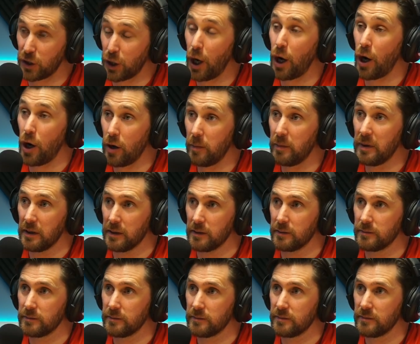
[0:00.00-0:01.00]
curb,
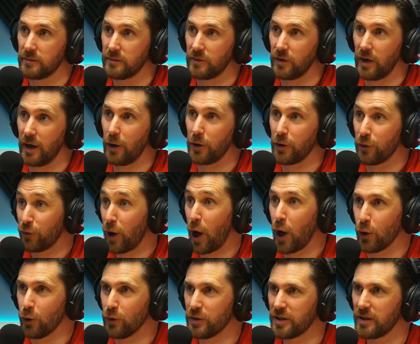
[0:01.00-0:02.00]
right yeah. on a
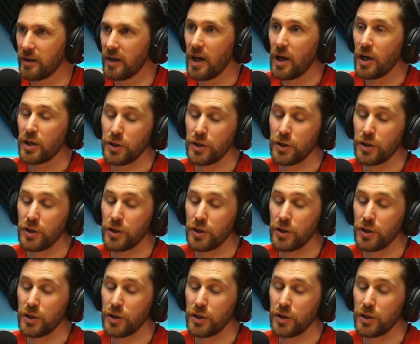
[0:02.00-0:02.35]
road, yeah.